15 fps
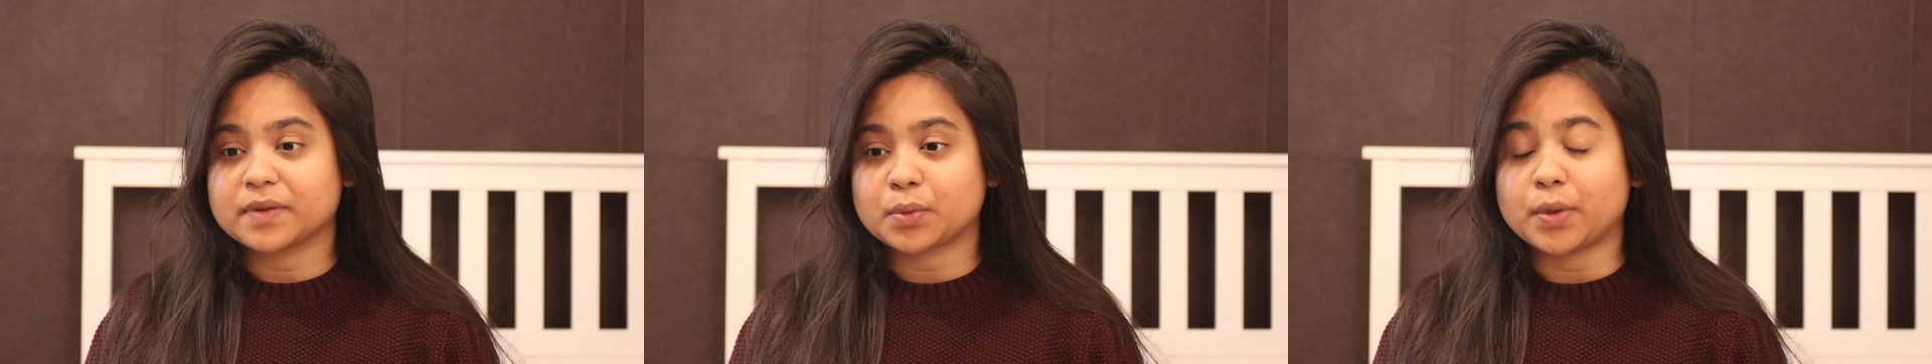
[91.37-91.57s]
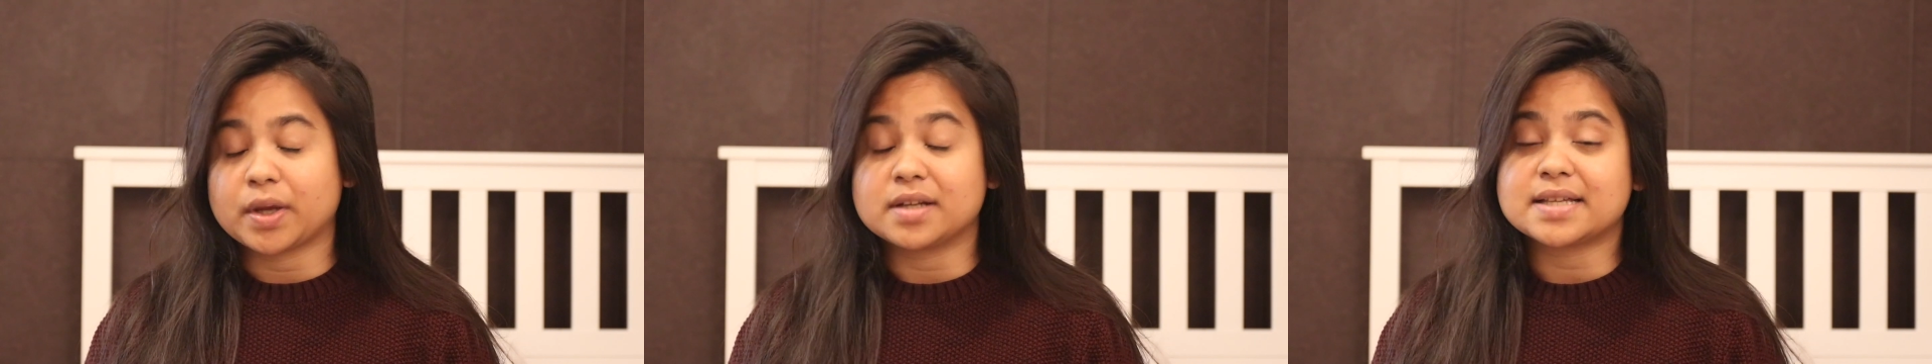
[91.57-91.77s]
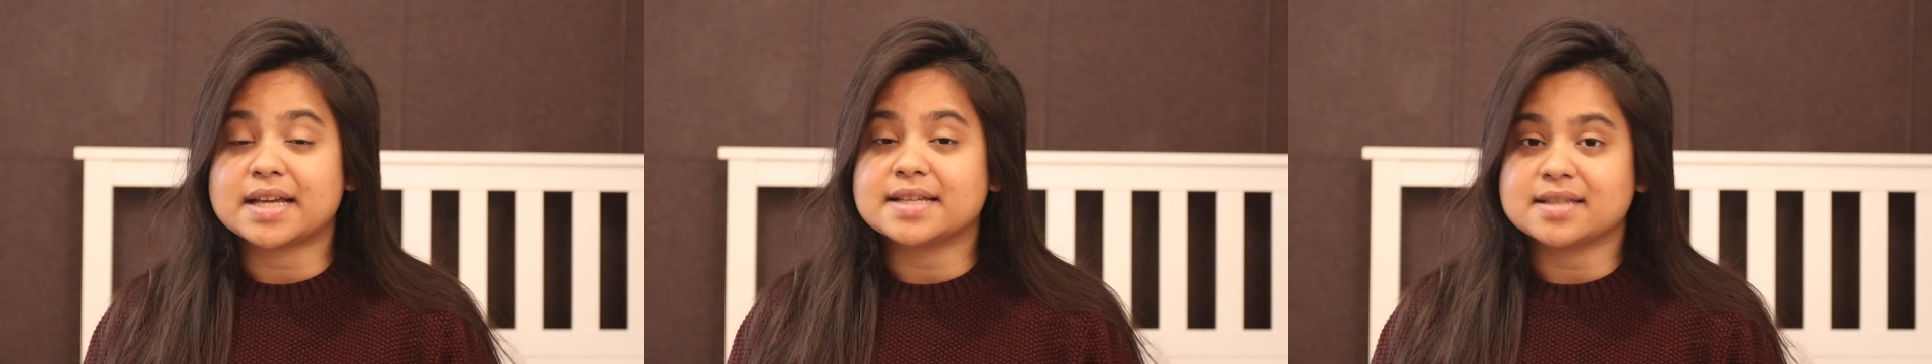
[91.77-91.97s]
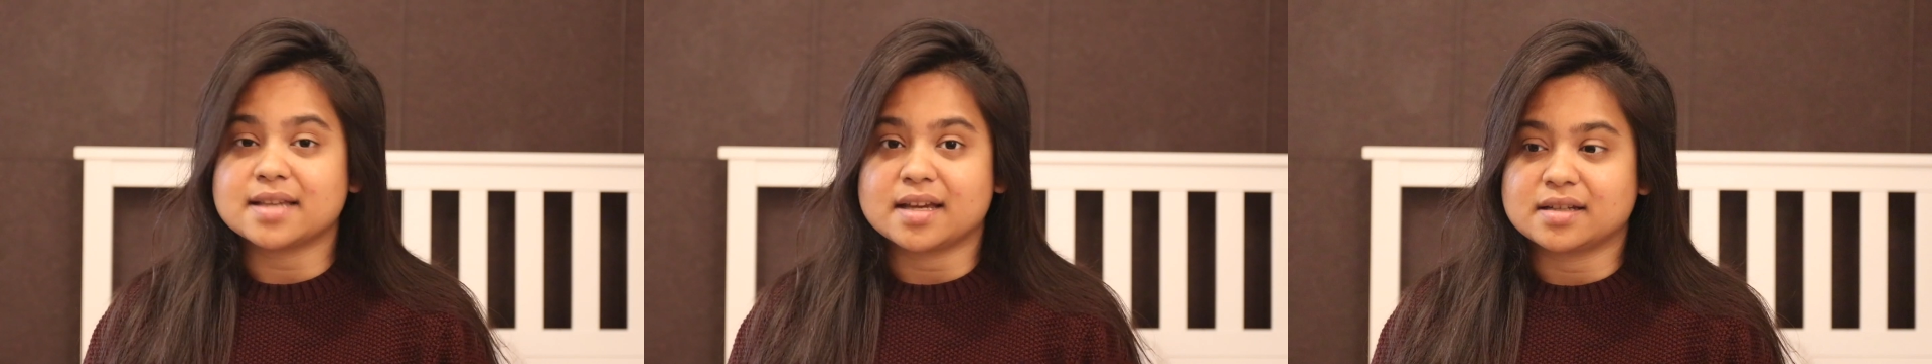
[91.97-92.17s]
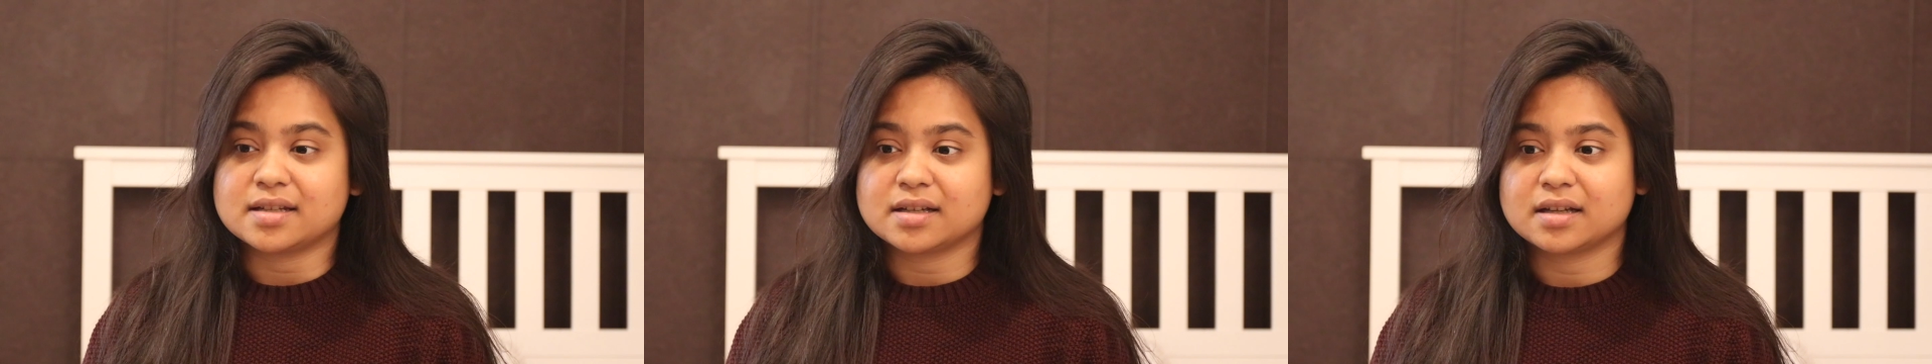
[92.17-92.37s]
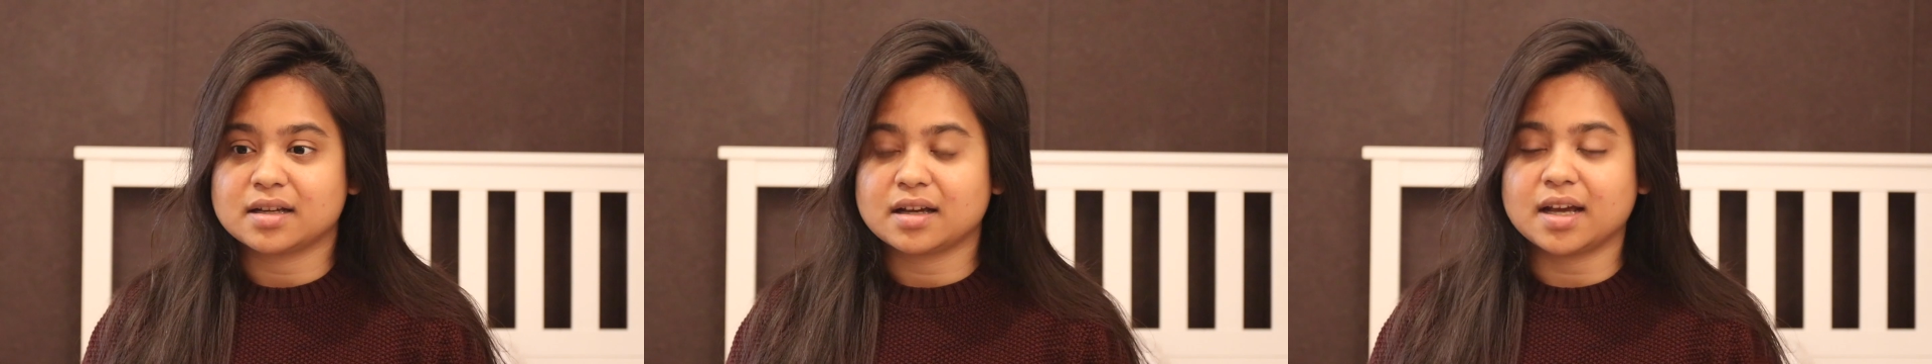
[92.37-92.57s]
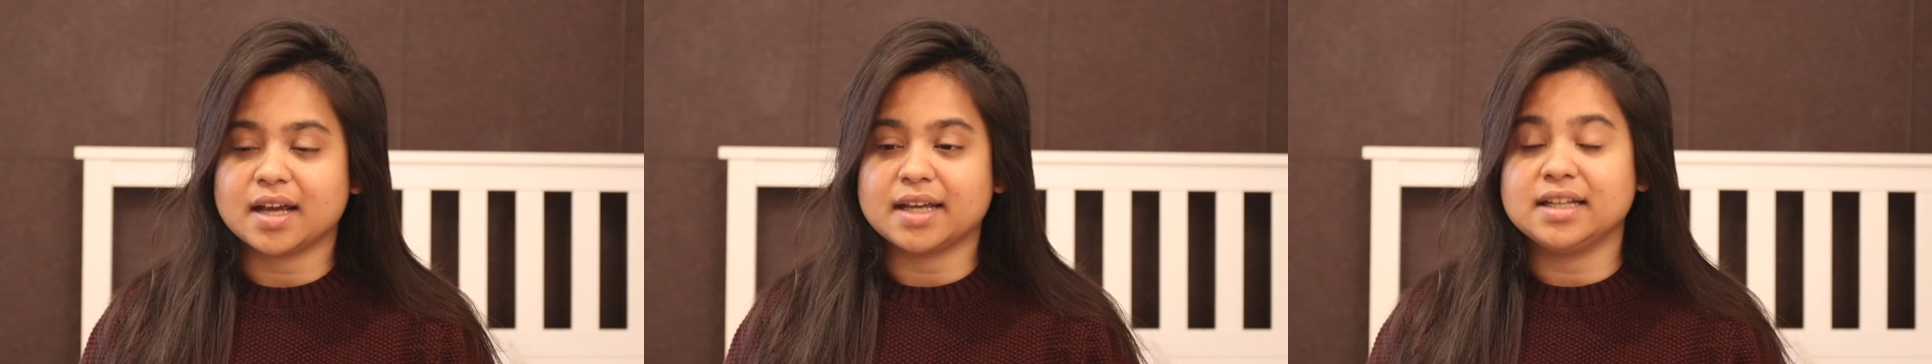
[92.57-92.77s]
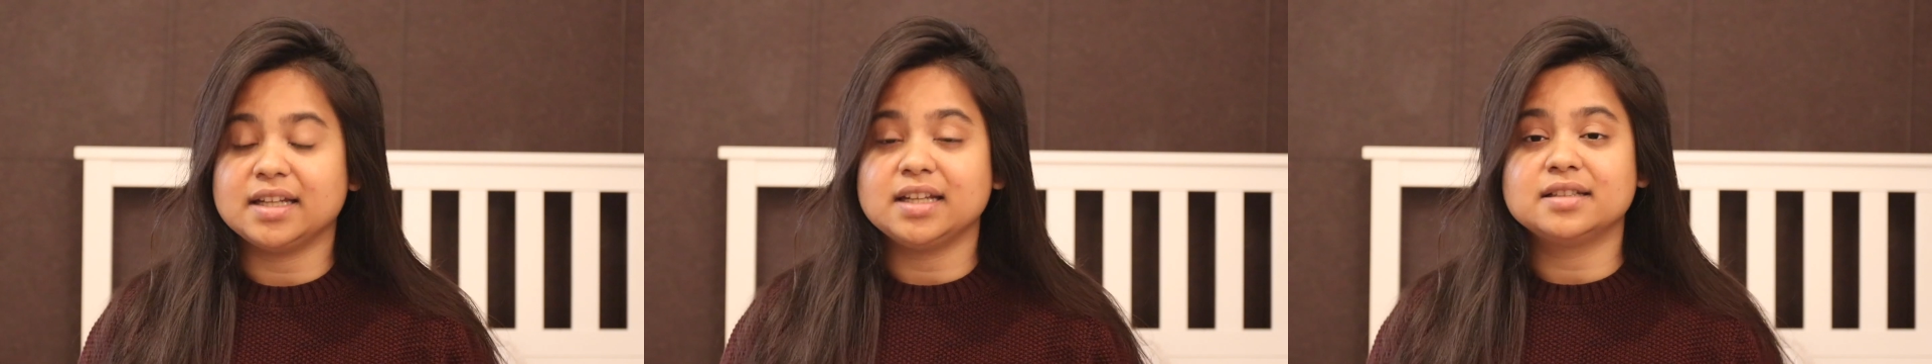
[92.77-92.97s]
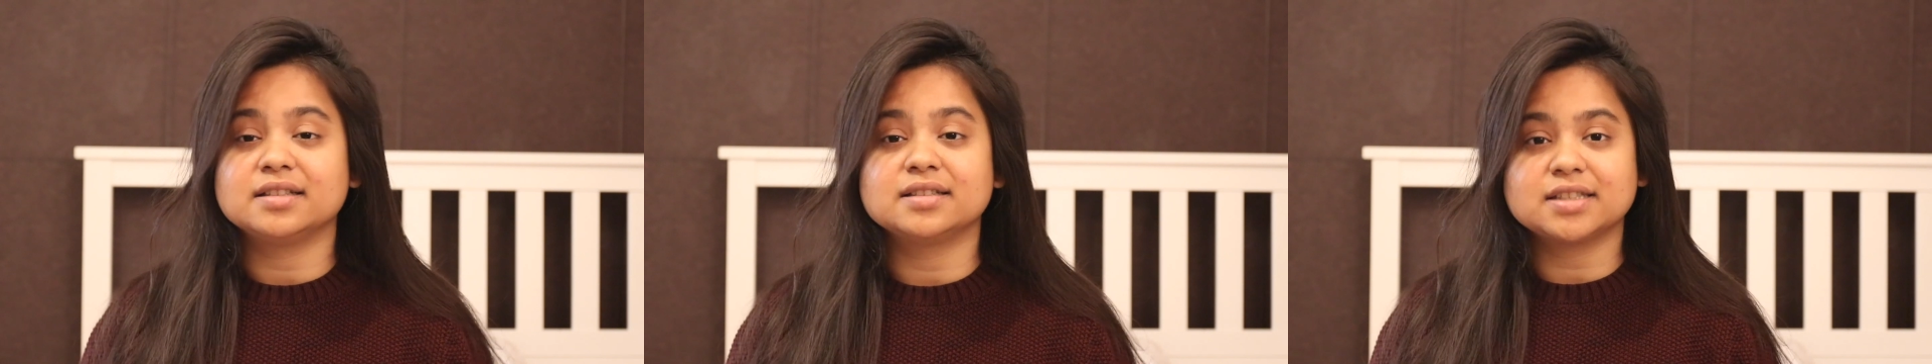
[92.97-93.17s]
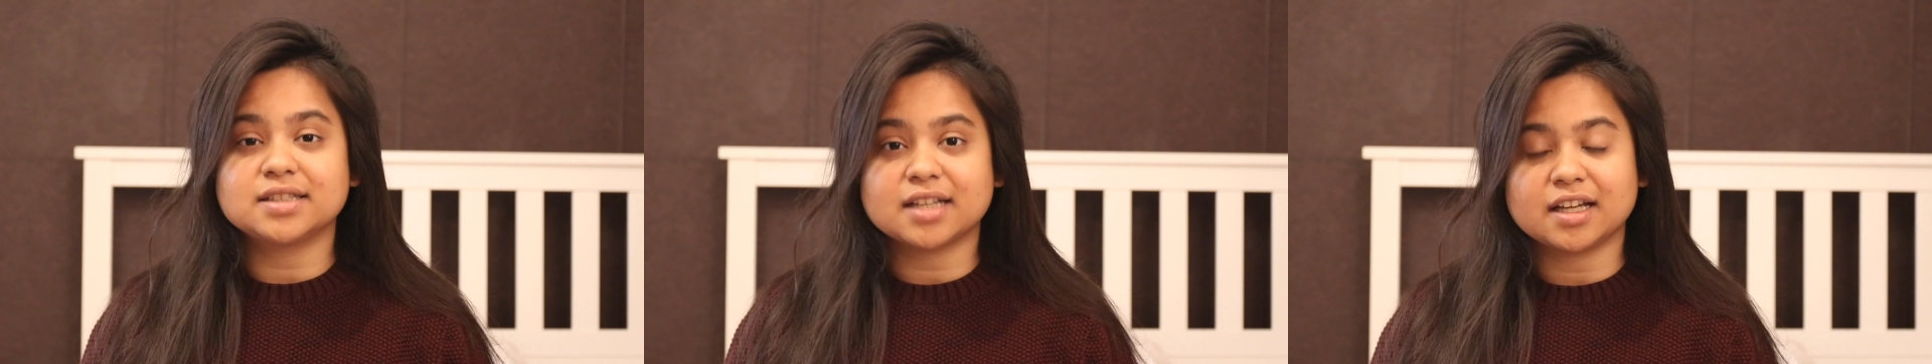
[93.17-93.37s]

when as I said, I needed